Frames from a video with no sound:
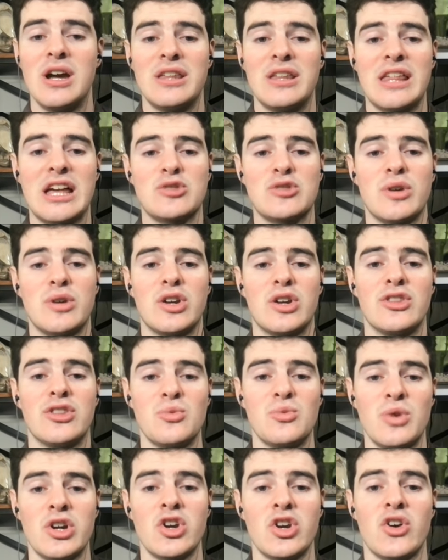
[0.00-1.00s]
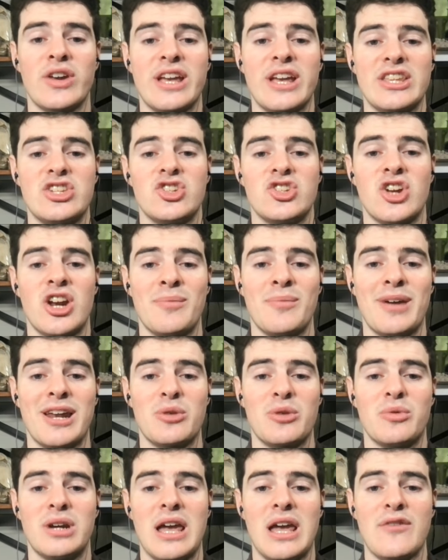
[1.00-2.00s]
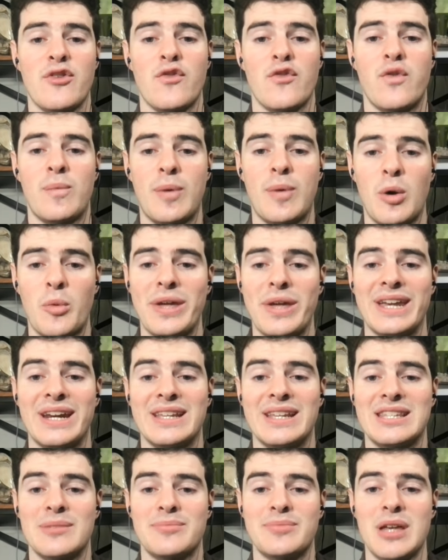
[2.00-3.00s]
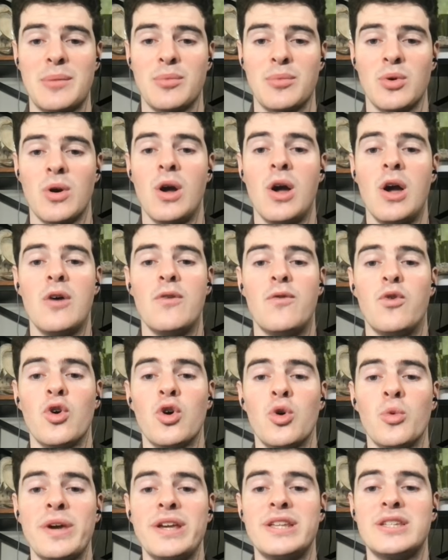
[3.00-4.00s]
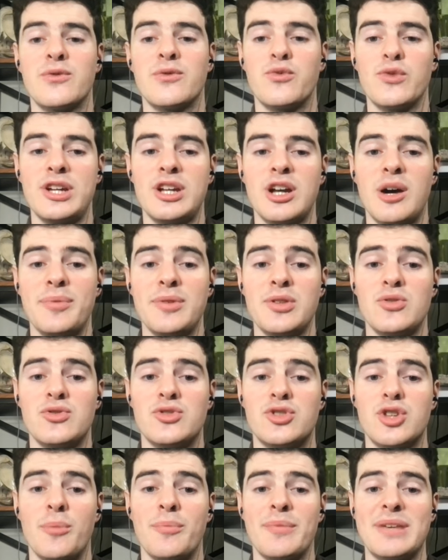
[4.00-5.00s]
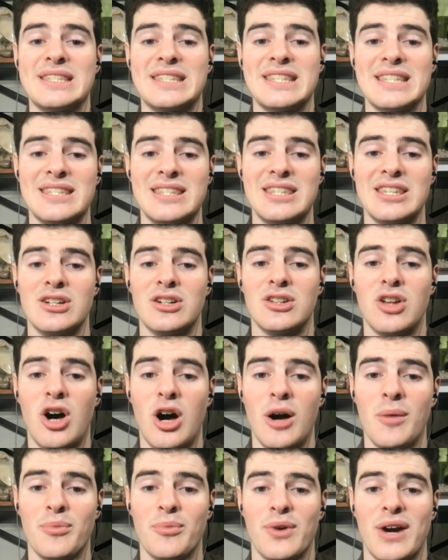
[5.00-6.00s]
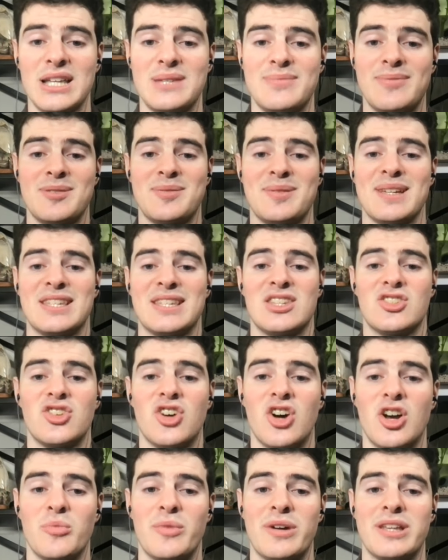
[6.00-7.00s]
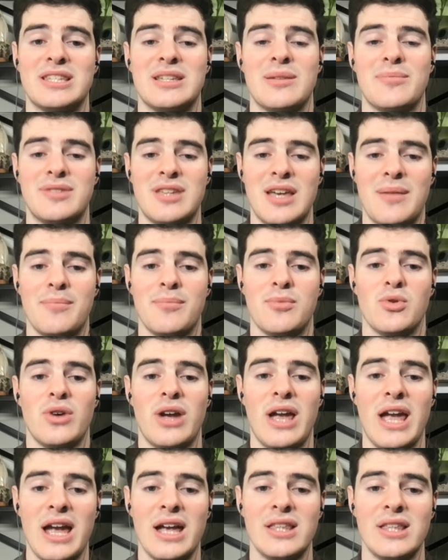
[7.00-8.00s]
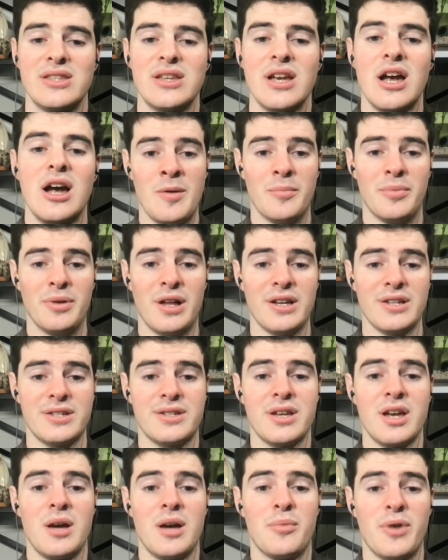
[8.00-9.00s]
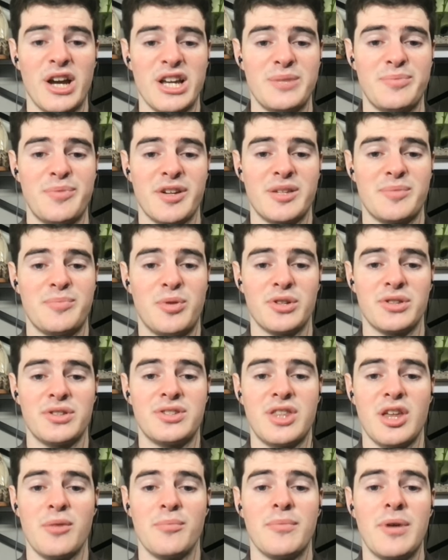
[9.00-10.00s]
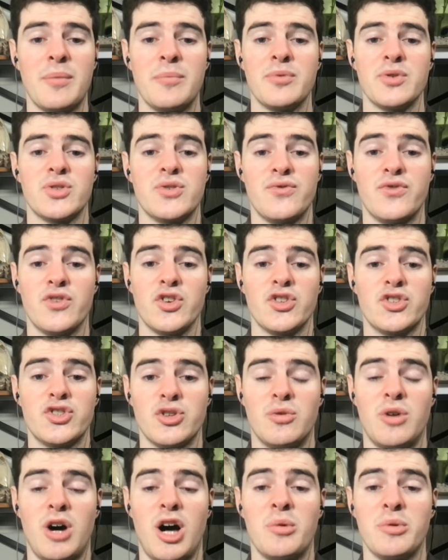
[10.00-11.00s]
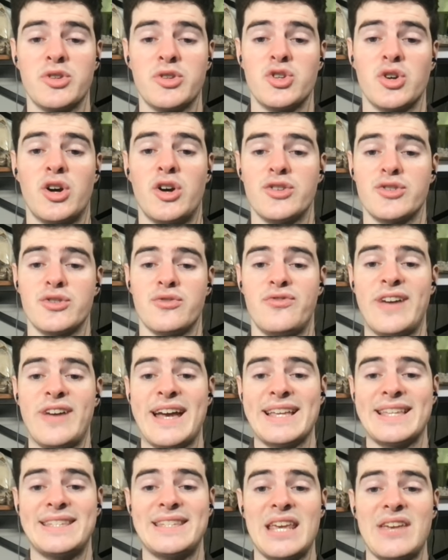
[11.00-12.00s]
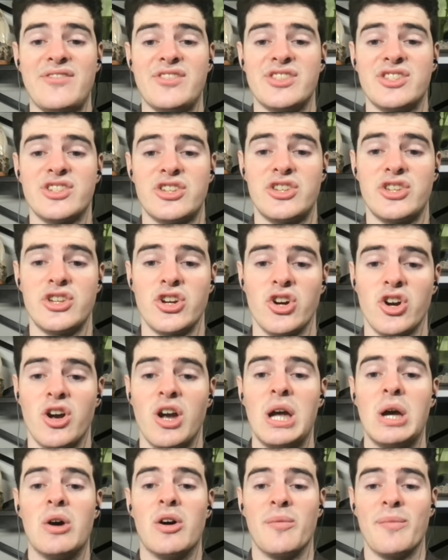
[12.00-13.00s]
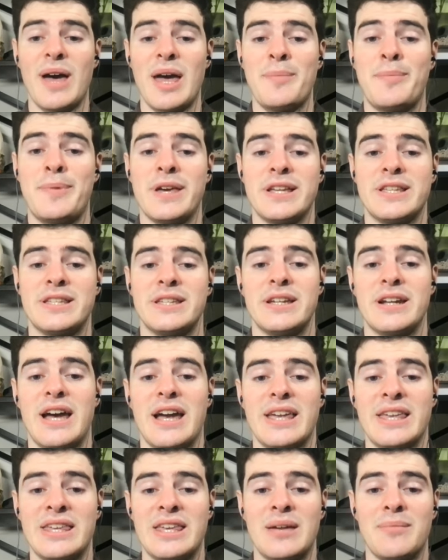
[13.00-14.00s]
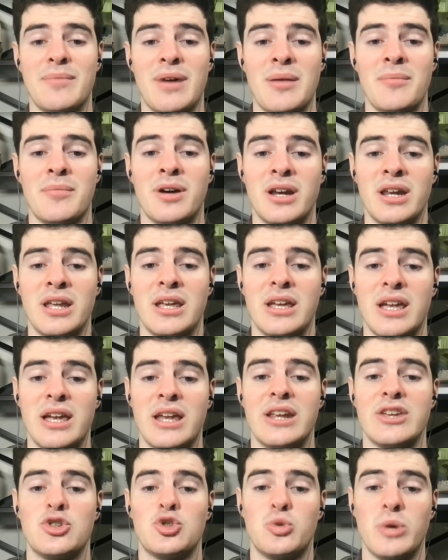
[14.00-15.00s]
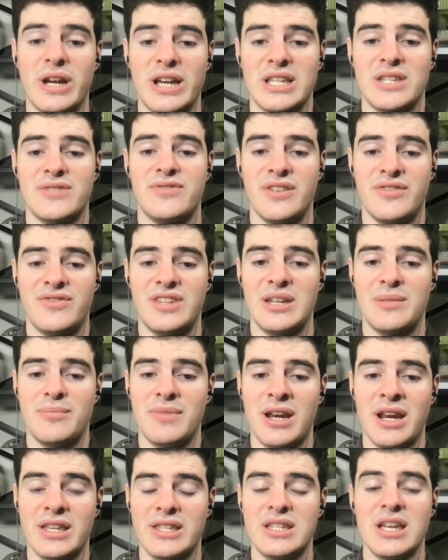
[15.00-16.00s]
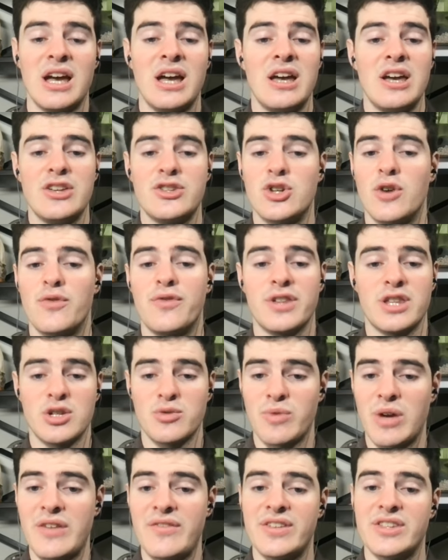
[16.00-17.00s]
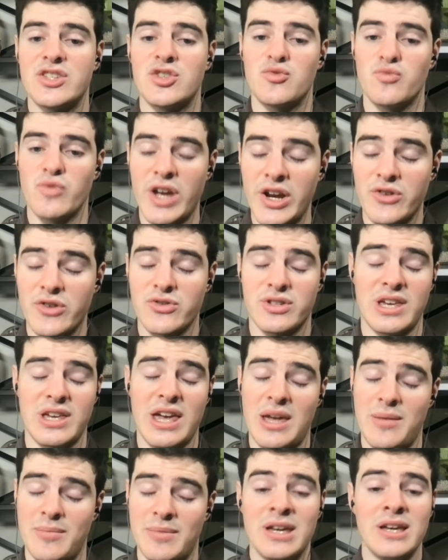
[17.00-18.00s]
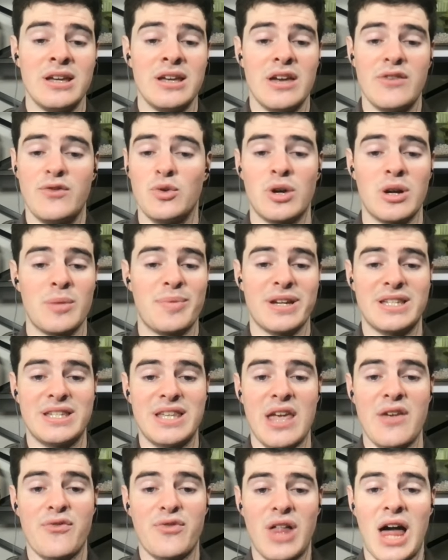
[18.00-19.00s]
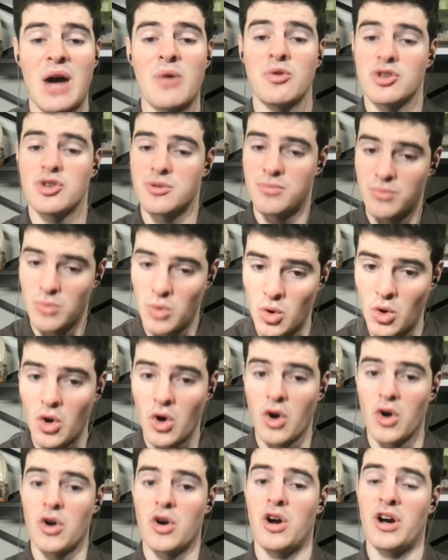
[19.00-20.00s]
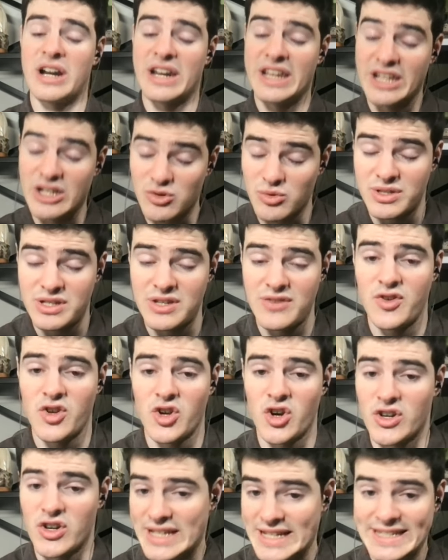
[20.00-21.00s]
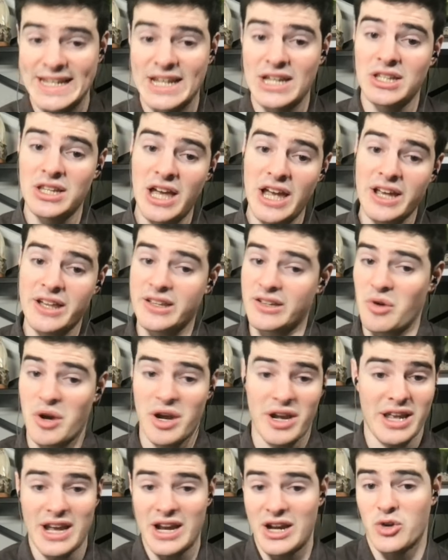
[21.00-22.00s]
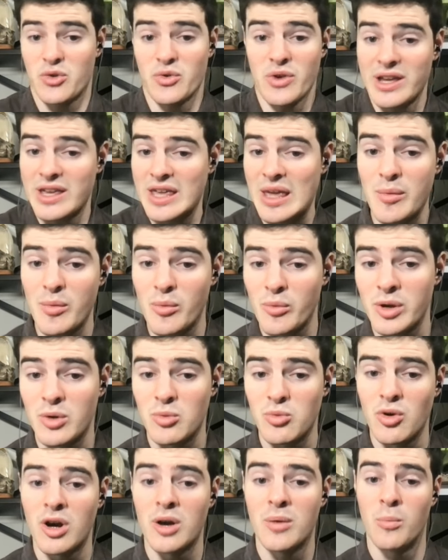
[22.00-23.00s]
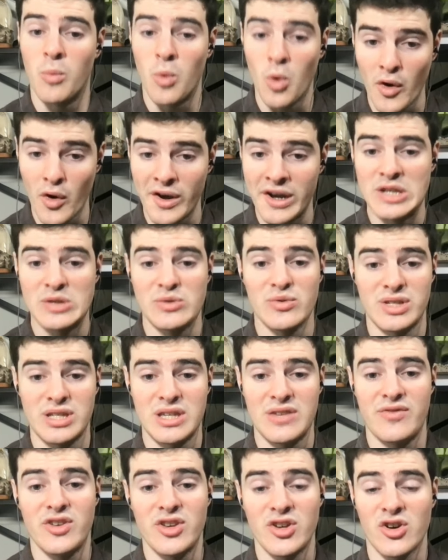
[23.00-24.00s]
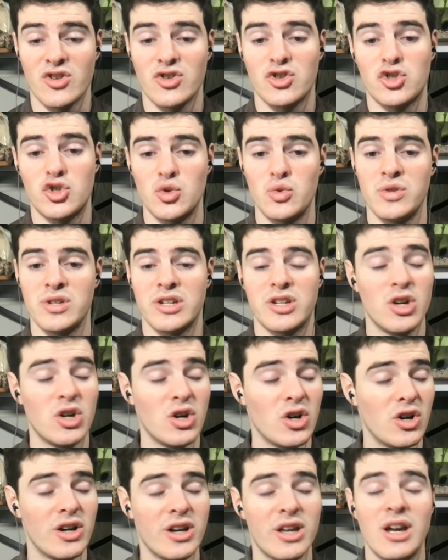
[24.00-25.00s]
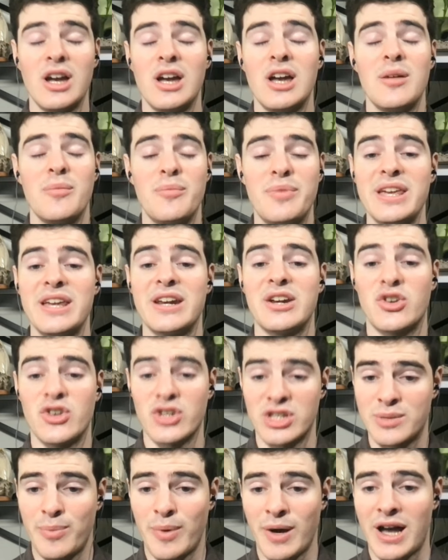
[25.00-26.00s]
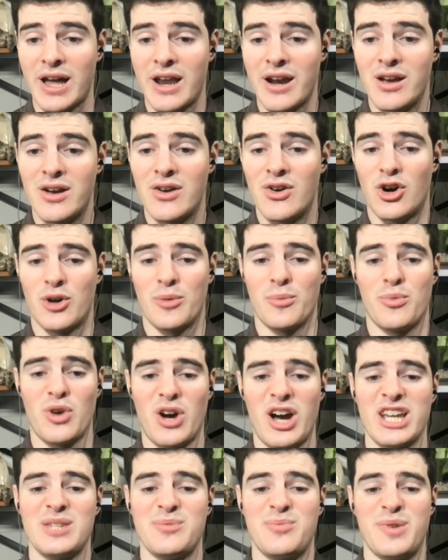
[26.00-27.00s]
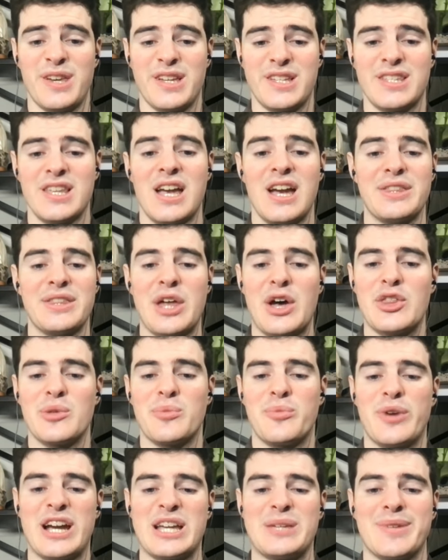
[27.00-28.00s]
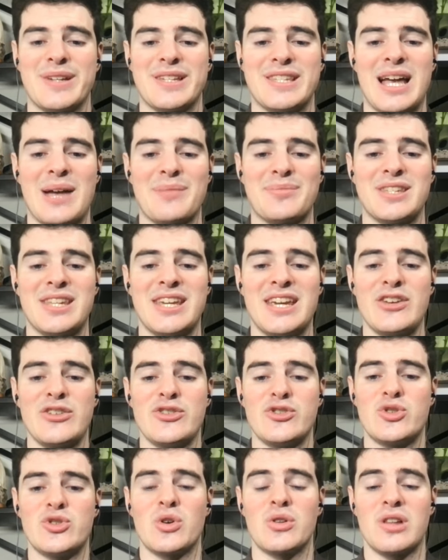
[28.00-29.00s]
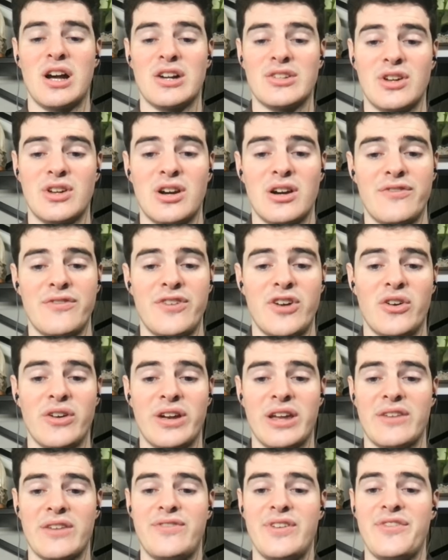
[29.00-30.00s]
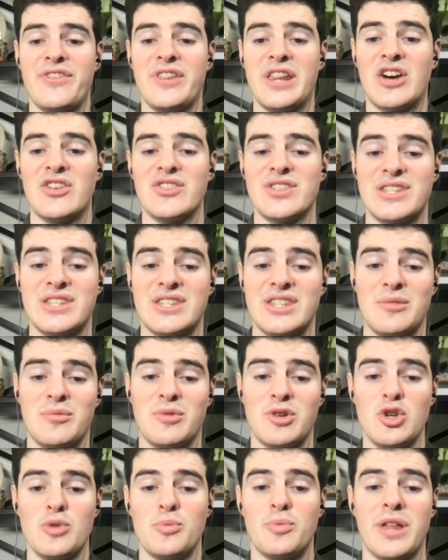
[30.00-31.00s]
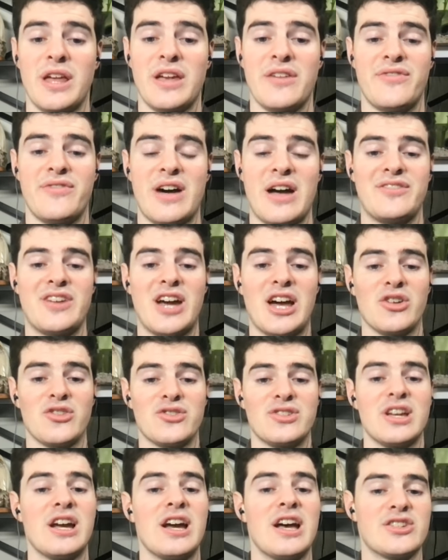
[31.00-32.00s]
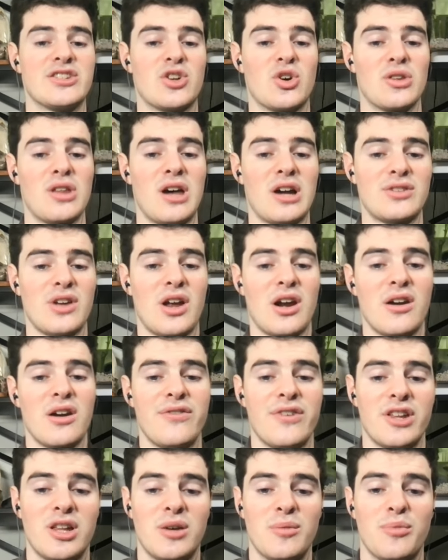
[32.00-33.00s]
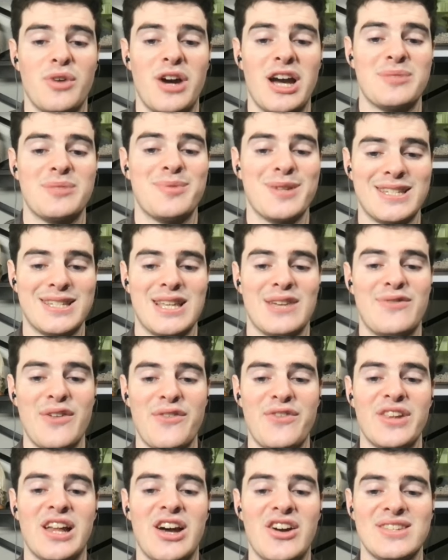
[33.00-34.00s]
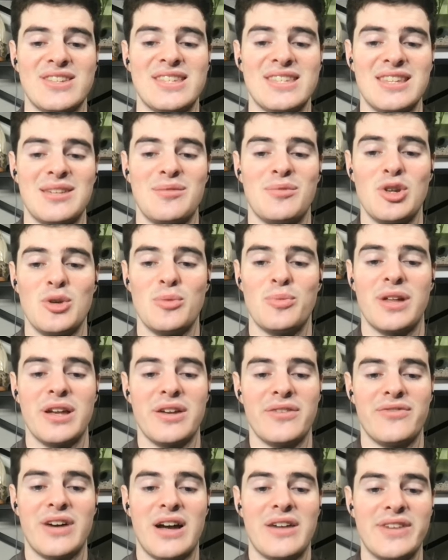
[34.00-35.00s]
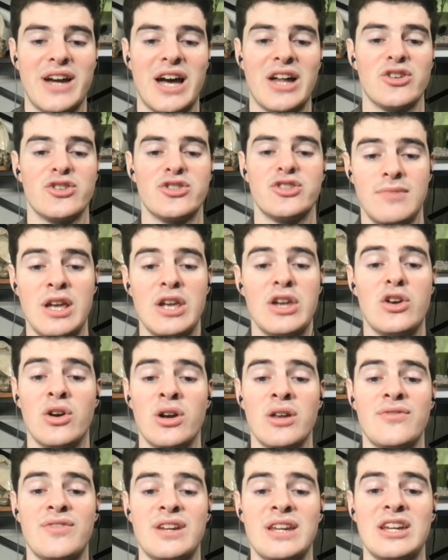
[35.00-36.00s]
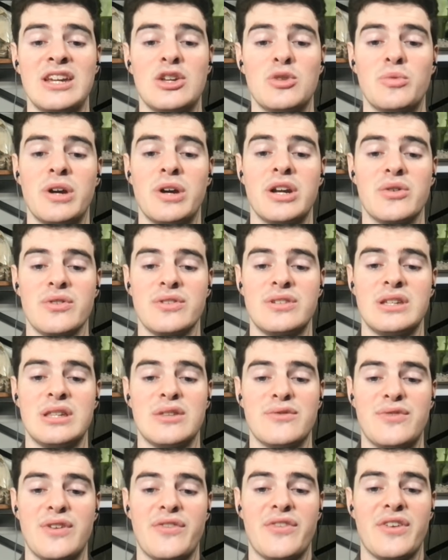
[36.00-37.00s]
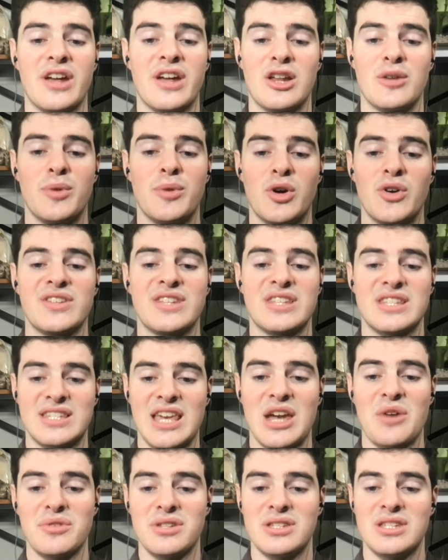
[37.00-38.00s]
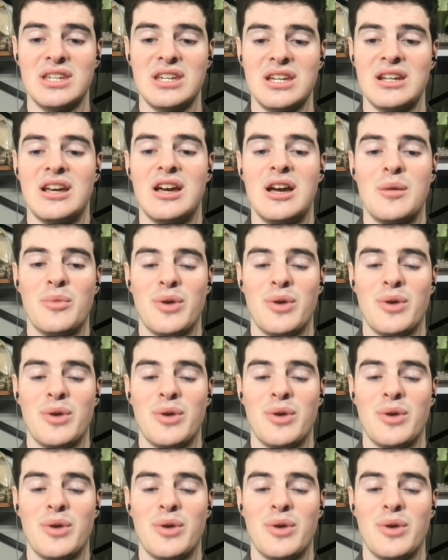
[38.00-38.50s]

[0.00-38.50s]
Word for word: That's right, only one yard gets you an automatic win every football weekend in September. Four weeks of free W's. Don't miss this deal on Prize Picks because it's gone when September ends. Plus, Prize Picks puts their members first, so all withdrawals are fast, safe, and secure. When my picks hit, I can get my money in as quick as fifteen minutes. So for this Ravens and Raiders game, if you want to pick Zay Flowers, more on his receiving yards. Isaiah Likely, right? He had a great game in week one. More on his receiving yards, too. You could be in a good spot on Prize Picks. Download the Prize Picks app today and use code LOCKEDONNFL and get fifty dollars instantly when you play five dollars. Let's go LOCKEDONNFL on Prize Picks and get fifty dollars instantly when you play five dollars. You don't even need to win to receive the fifty dollars bonus. It's guaranteed.